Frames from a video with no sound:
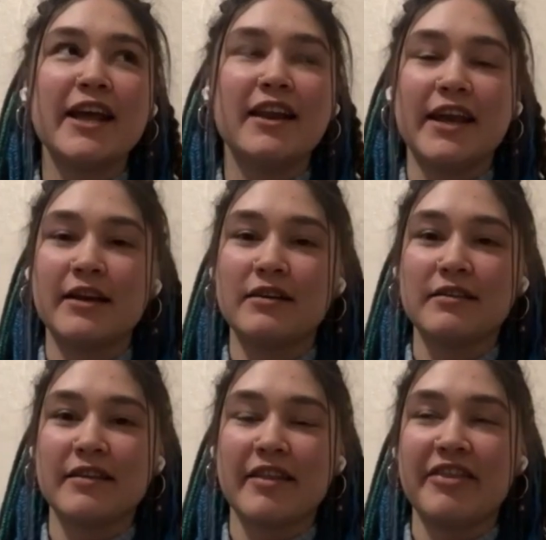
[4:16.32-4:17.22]
like
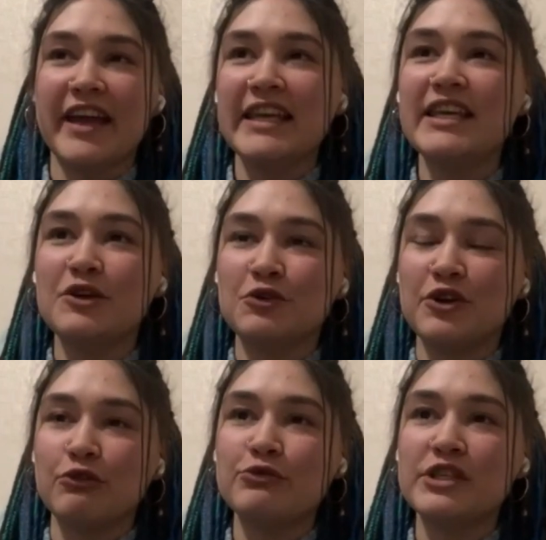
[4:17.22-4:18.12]
thank you
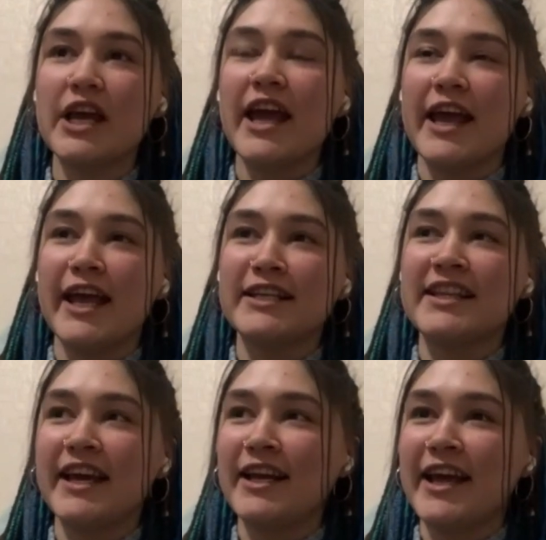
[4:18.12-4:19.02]
notes,
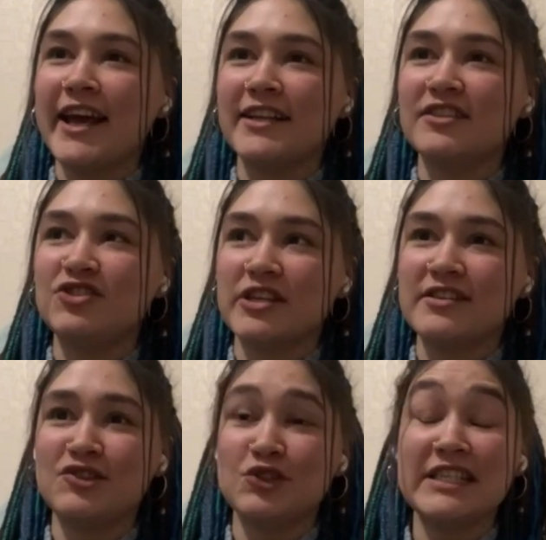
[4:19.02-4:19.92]
and then I had the
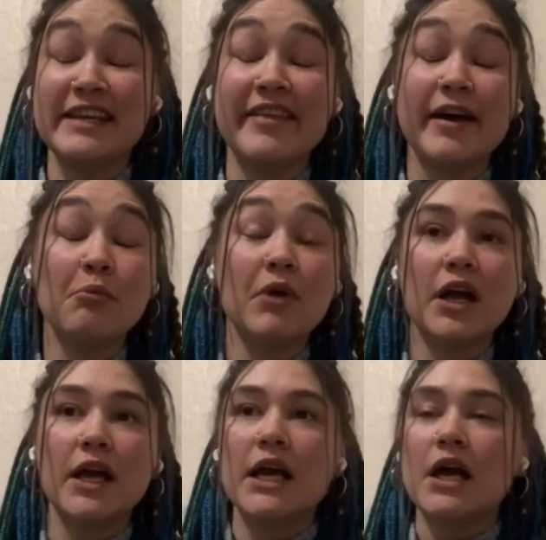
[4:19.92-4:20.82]
chance to see them.
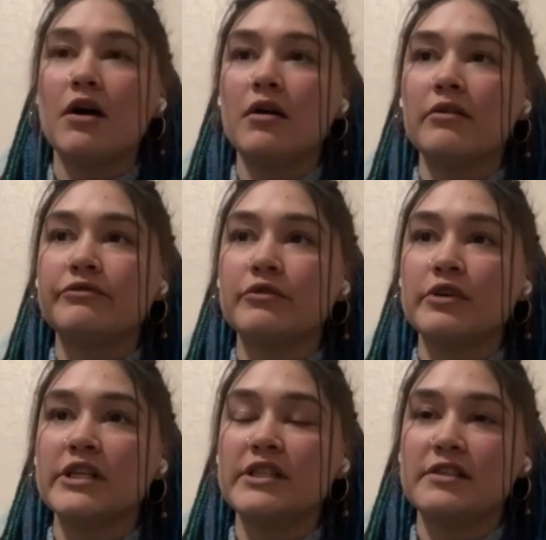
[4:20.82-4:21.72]
Uh, of
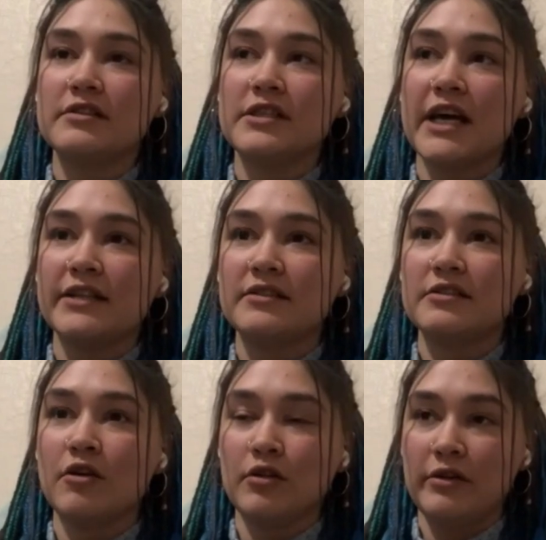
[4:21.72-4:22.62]
course, not
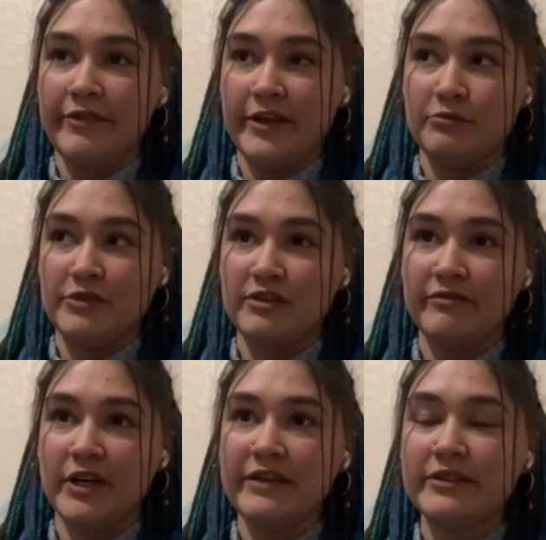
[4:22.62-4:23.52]
all of them
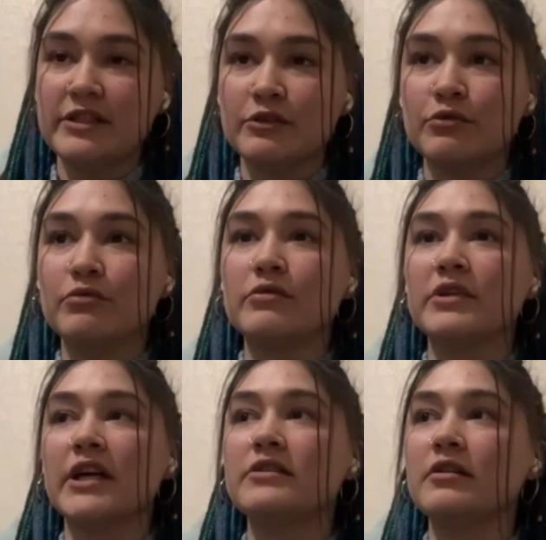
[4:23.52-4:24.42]
survived, so
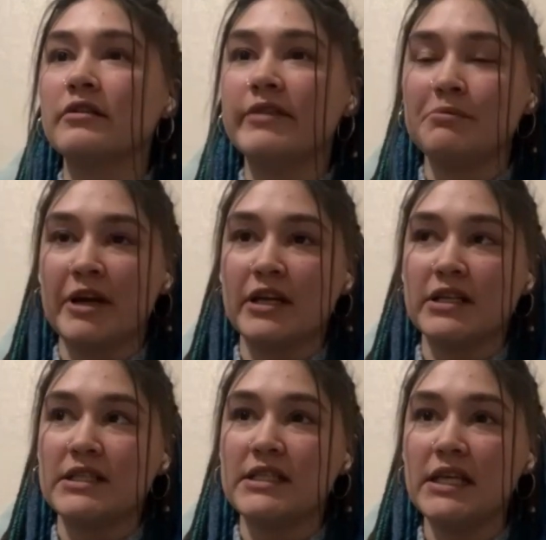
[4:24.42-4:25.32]
not all of them I
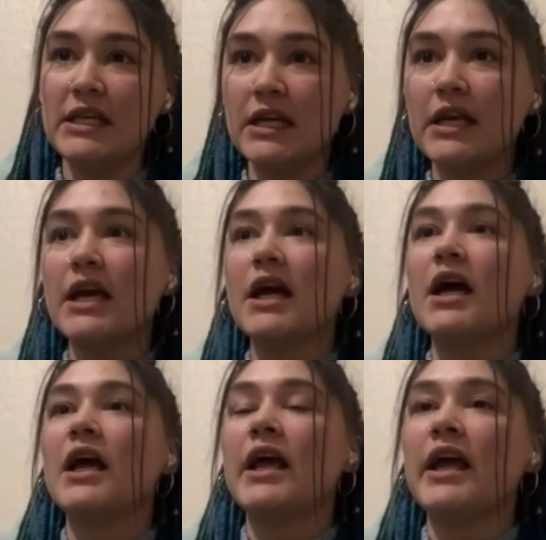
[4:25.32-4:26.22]
could see.
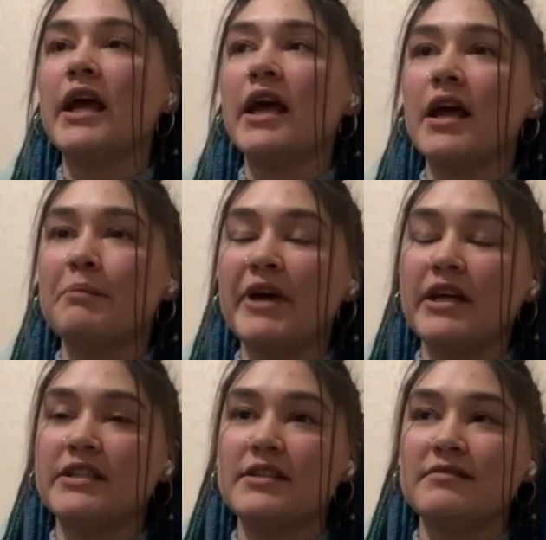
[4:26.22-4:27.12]
Uh,
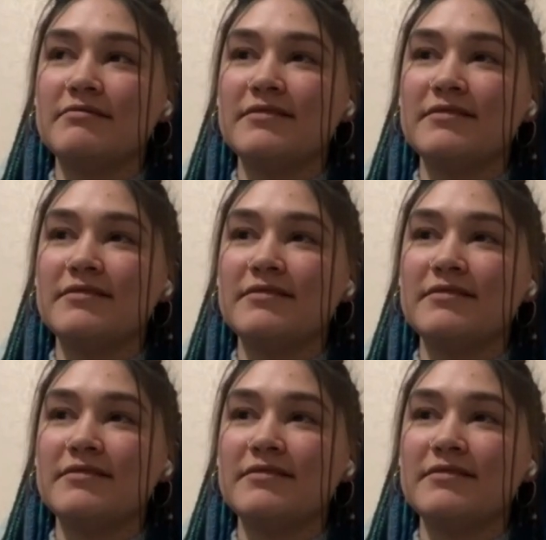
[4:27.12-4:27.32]
but